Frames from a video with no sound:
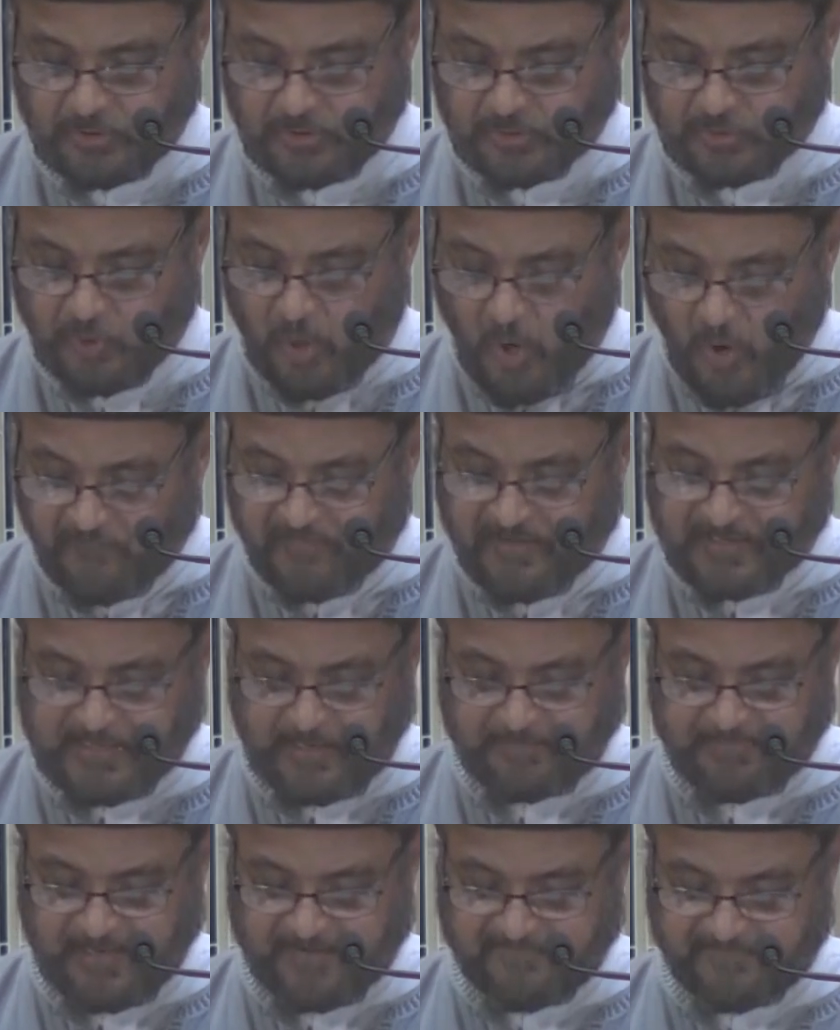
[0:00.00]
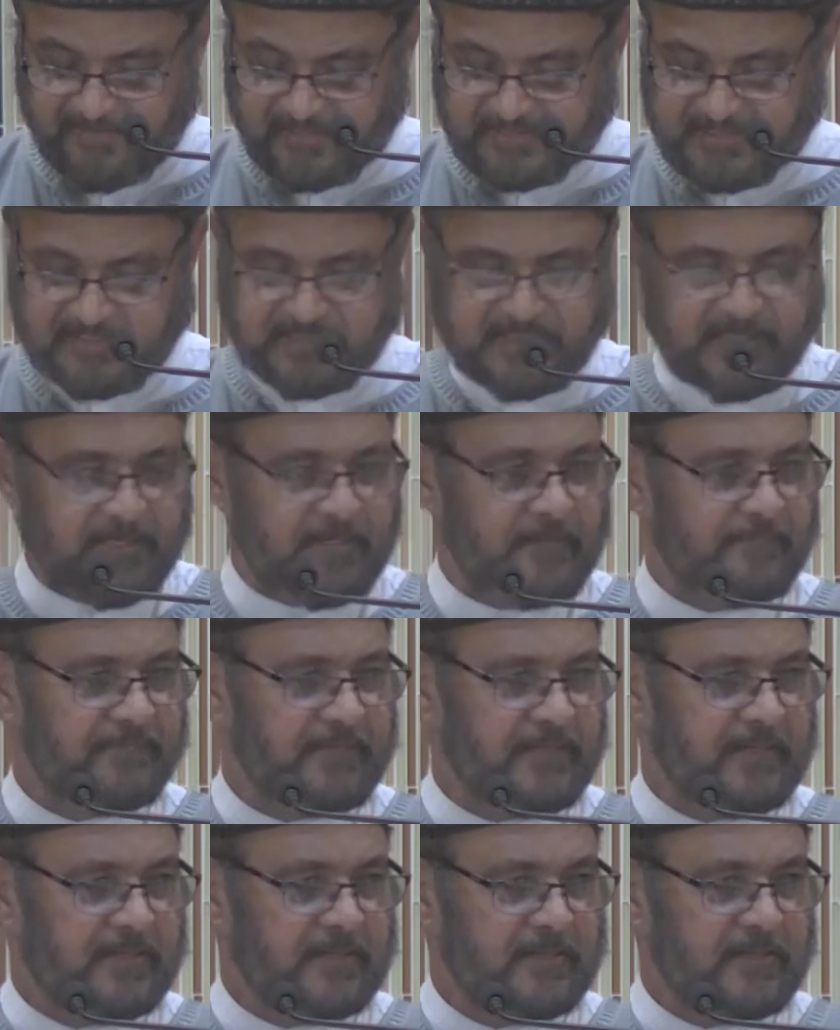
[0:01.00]
to overcome adversity
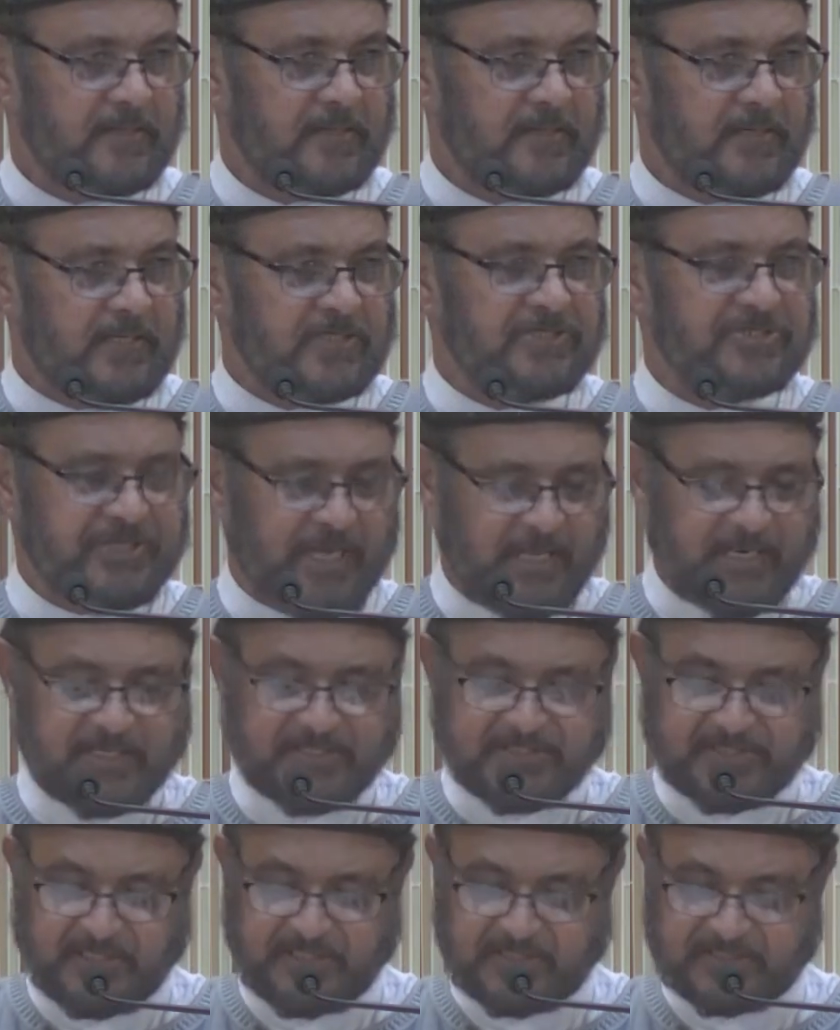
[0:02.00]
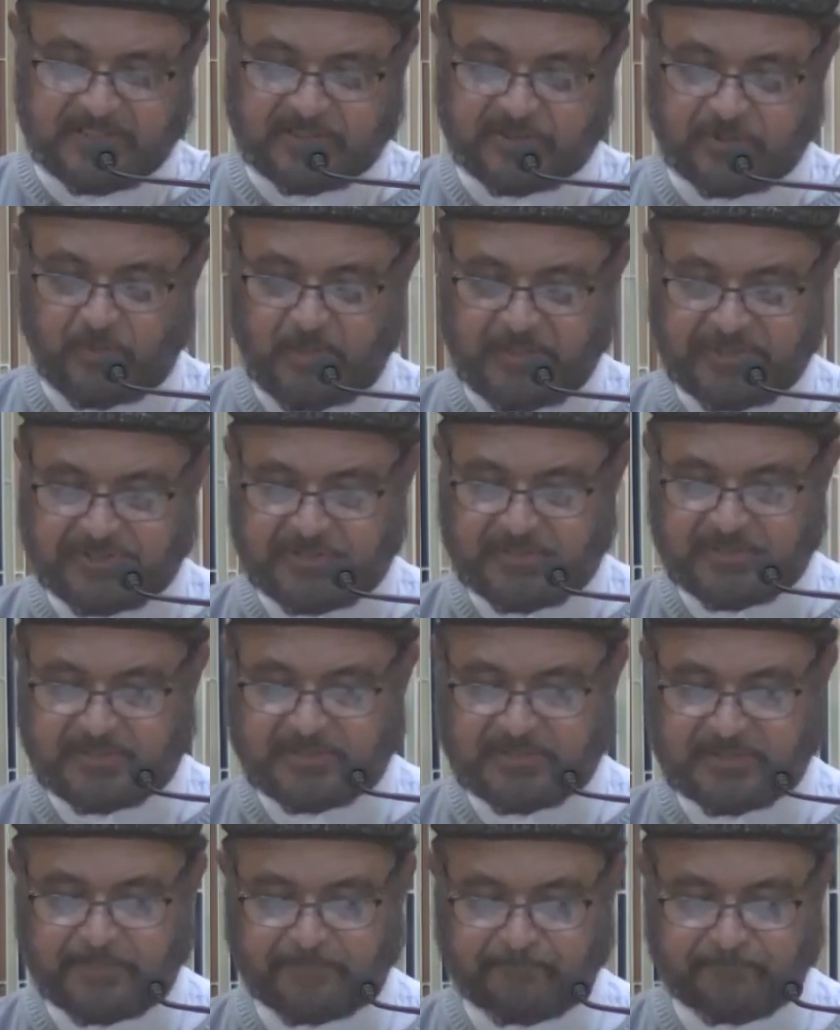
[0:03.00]
in challenging situations.